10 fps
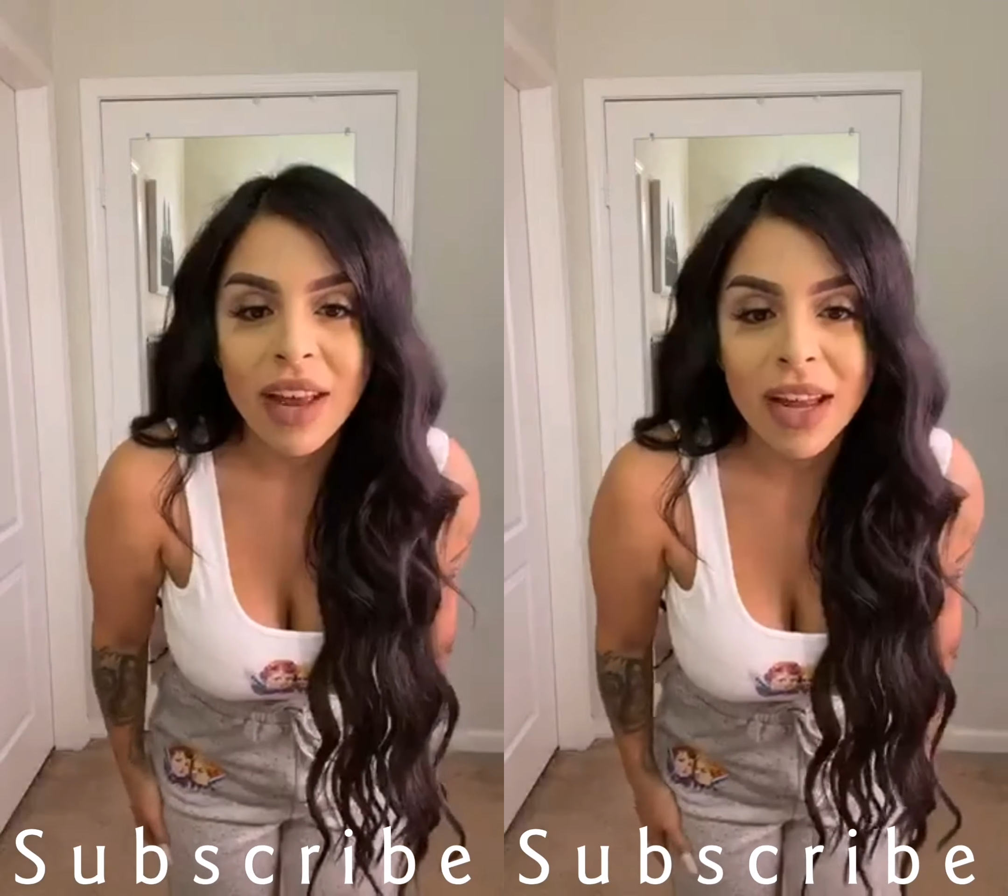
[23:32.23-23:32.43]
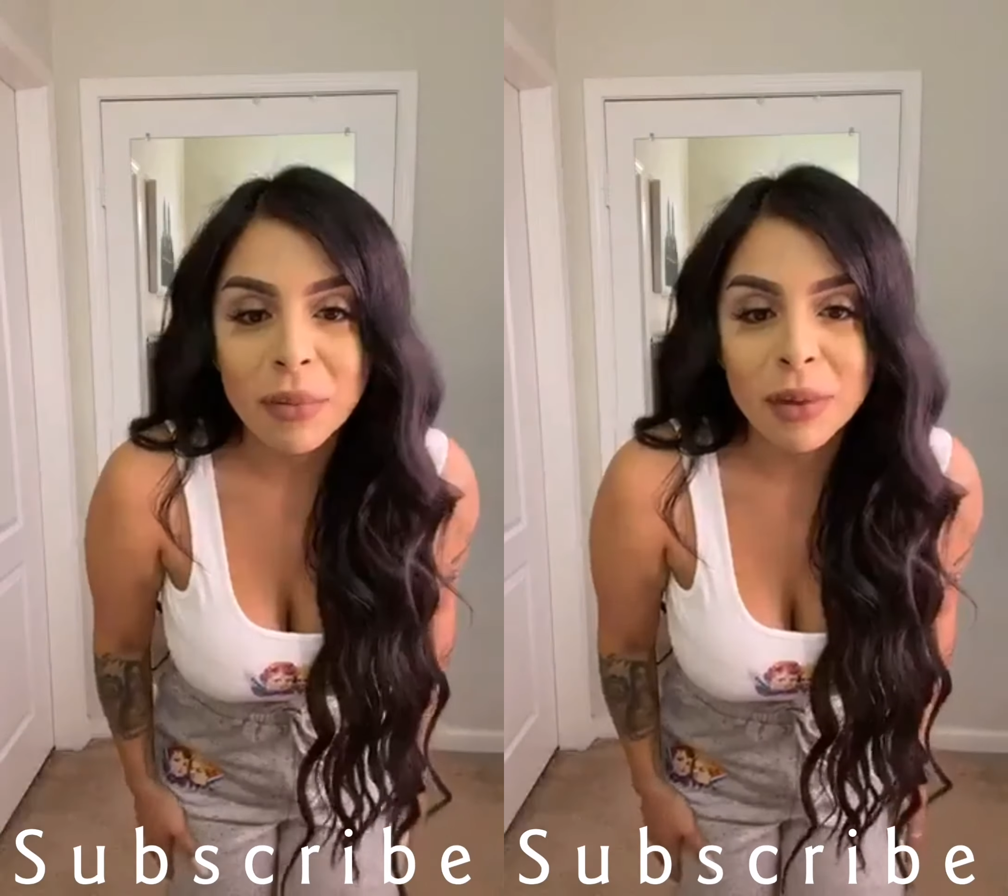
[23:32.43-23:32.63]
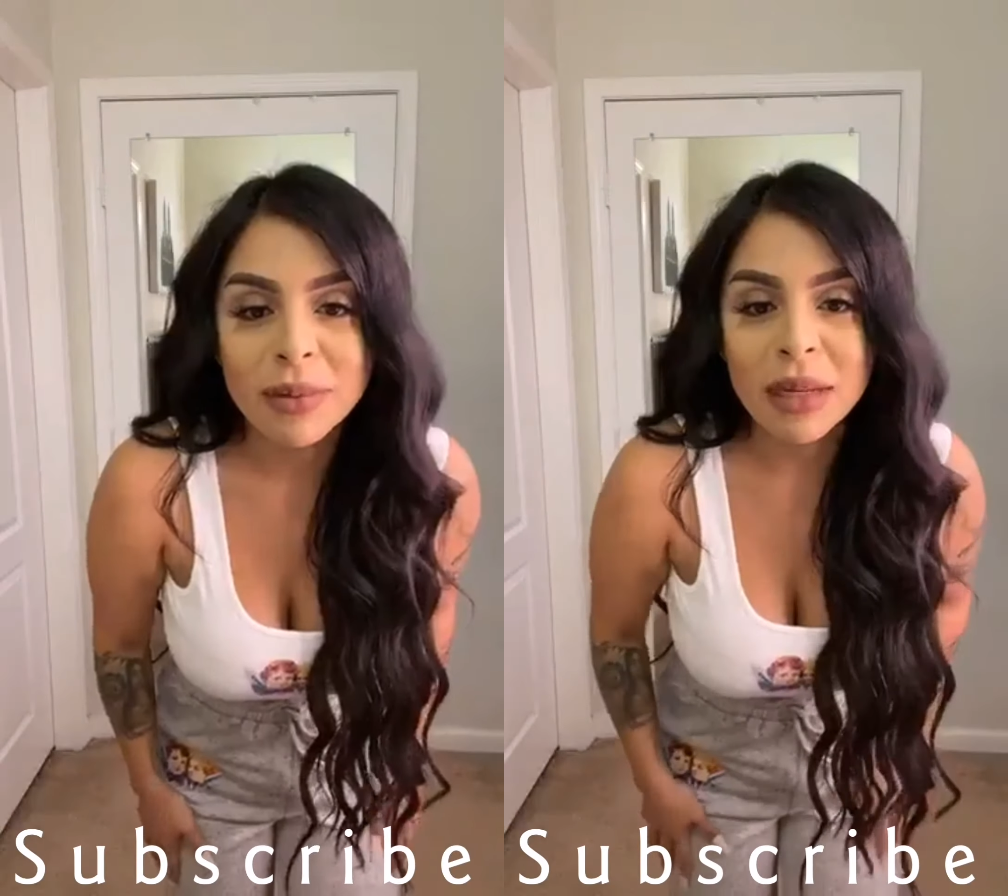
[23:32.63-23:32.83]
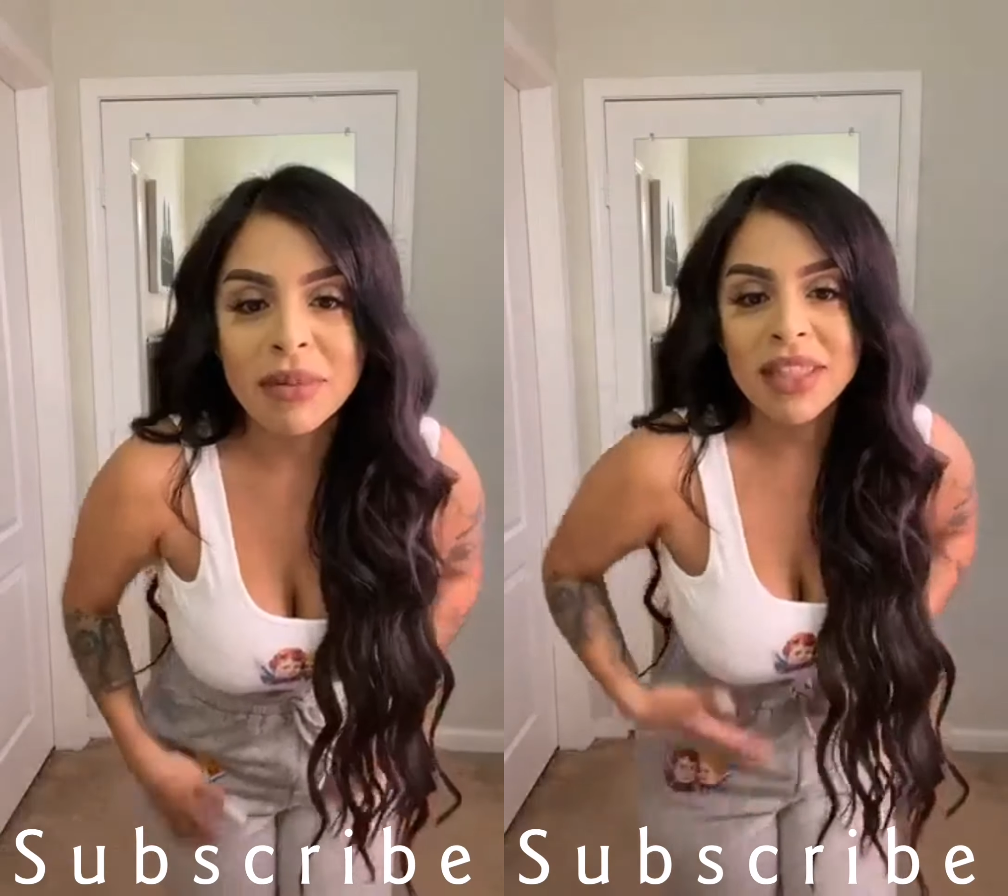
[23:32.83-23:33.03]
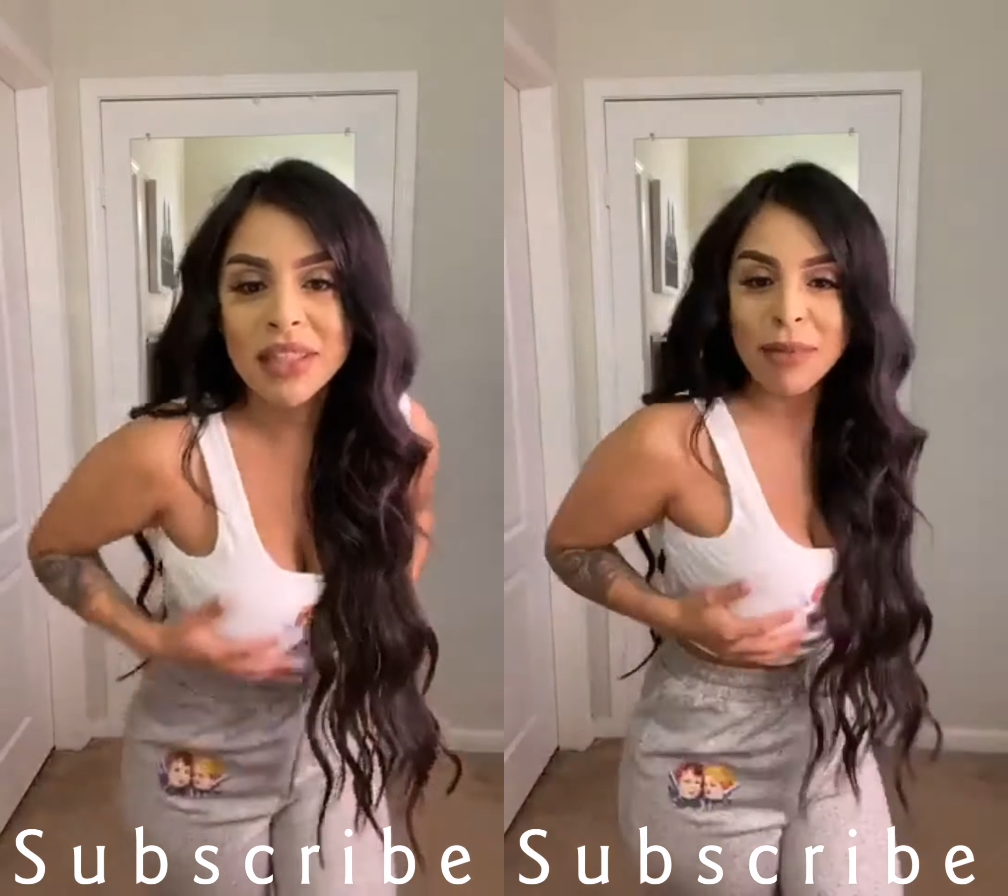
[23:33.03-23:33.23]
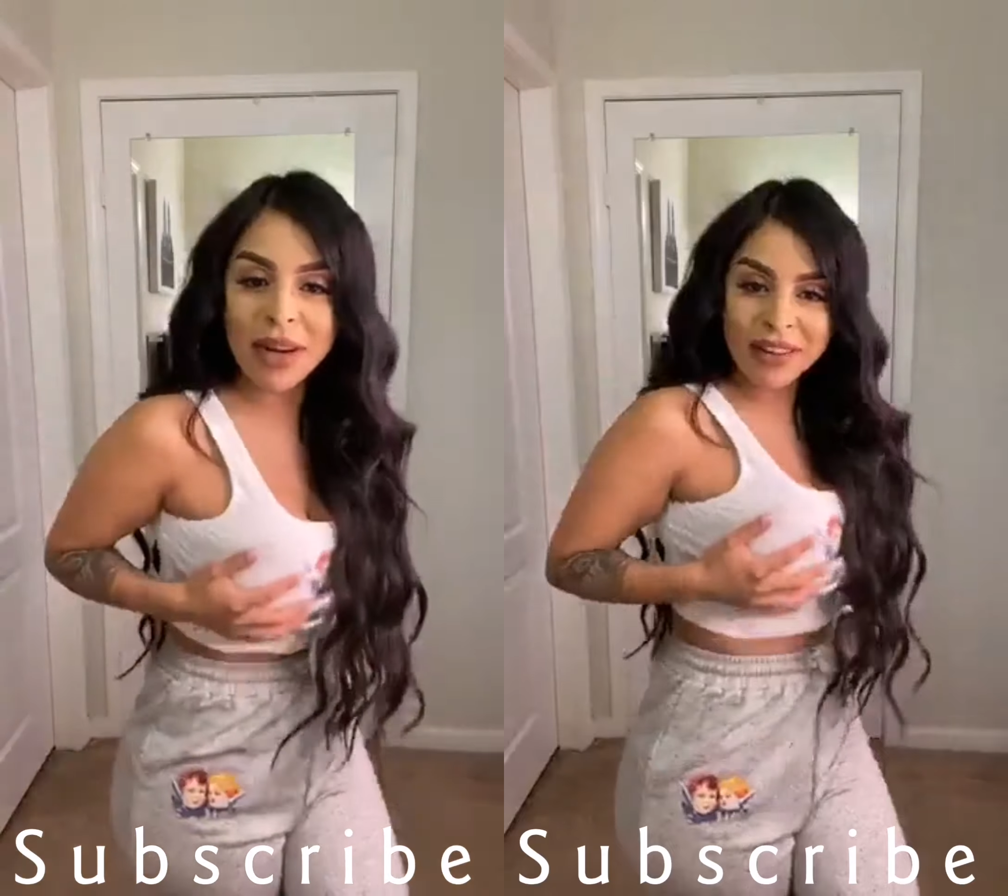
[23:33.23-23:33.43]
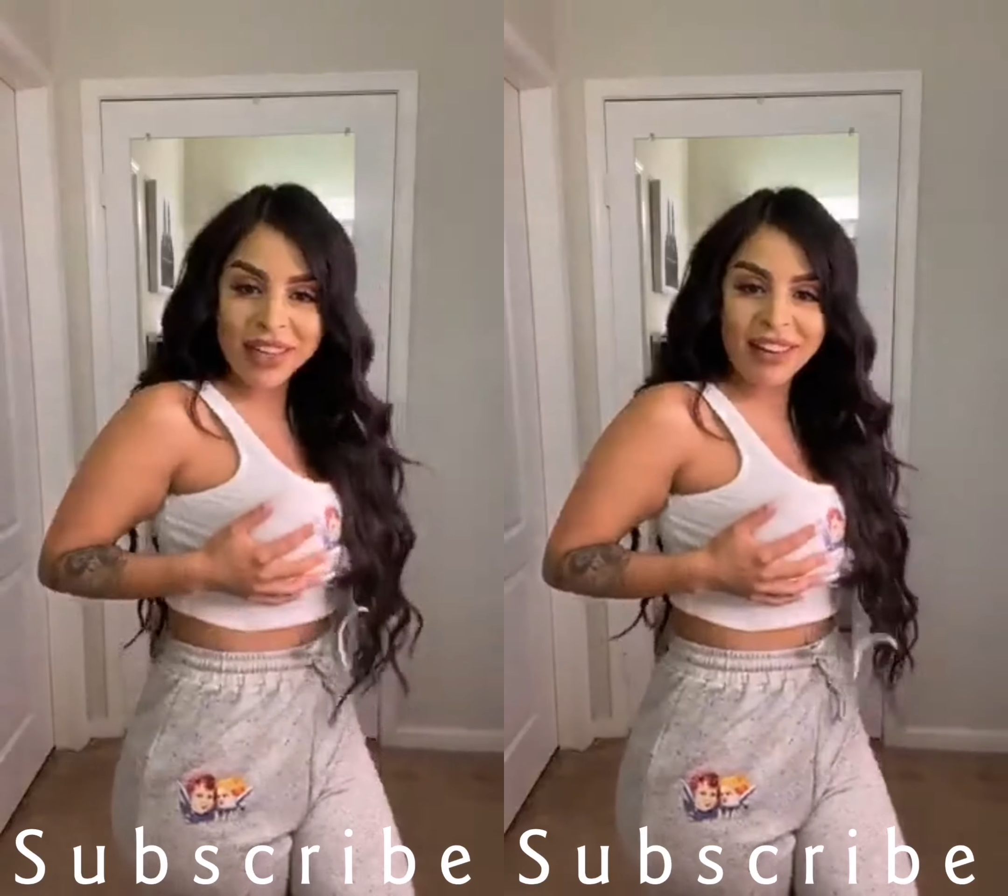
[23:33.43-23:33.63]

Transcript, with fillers: if I had boobs, I'd be stretching mine all